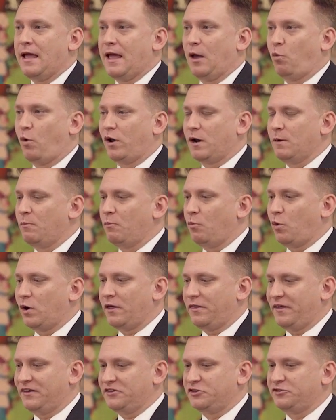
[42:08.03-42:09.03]
And one of
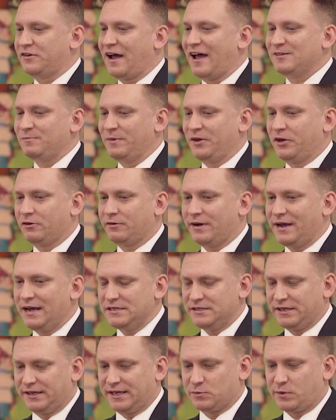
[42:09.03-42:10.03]
the things that drives me
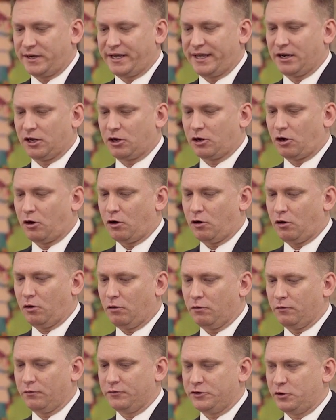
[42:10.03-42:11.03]
crazy is when I get a
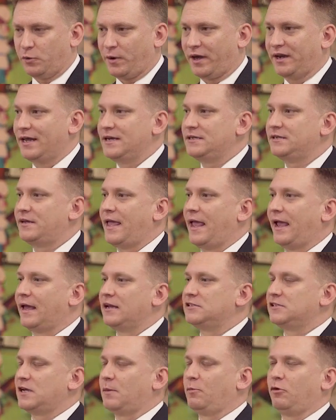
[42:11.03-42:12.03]
call doing an intake
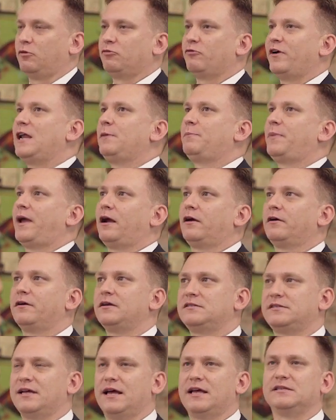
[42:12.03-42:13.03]
and some great
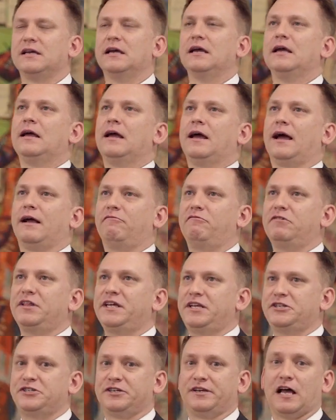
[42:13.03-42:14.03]
parent says, I really
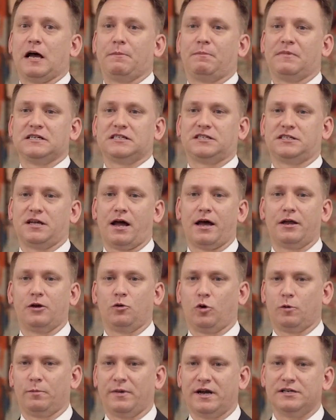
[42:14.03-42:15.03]
need you to help my son
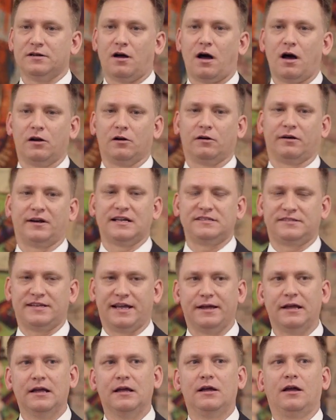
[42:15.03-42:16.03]
or my daughter, and I
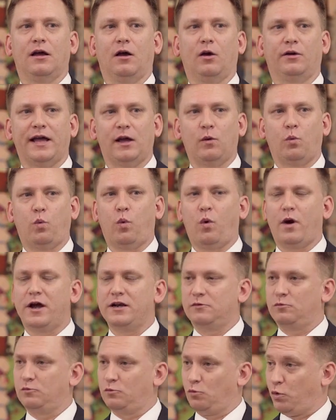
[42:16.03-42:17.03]
say, okay,
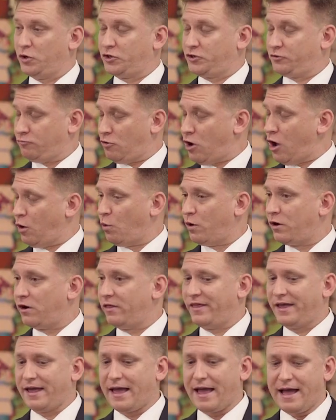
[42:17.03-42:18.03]
what's wrong? What do
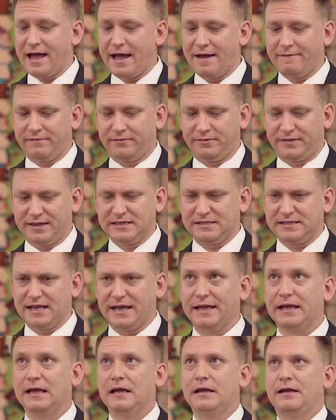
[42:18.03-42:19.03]
they have? And they
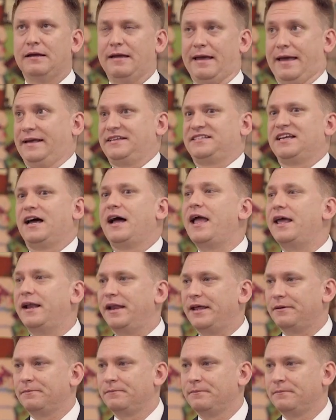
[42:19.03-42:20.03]
say,
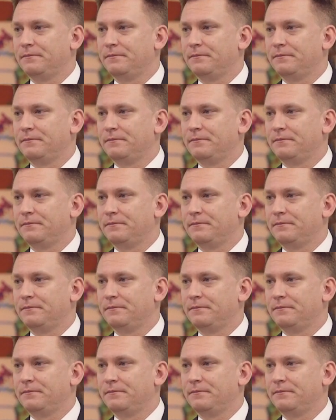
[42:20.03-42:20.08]
anxiety.